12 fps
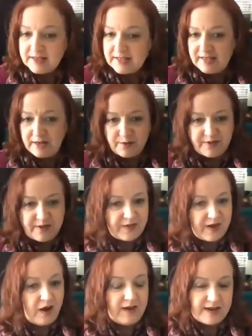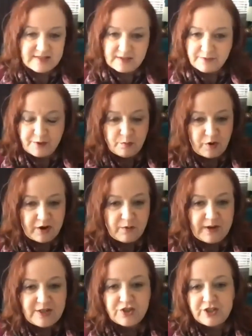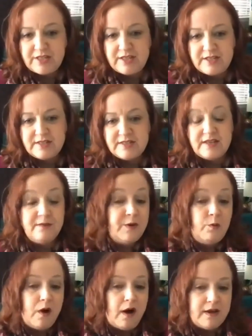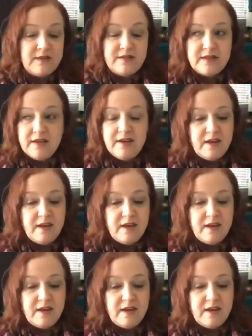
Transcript: that I'll ask a few more questions if you want.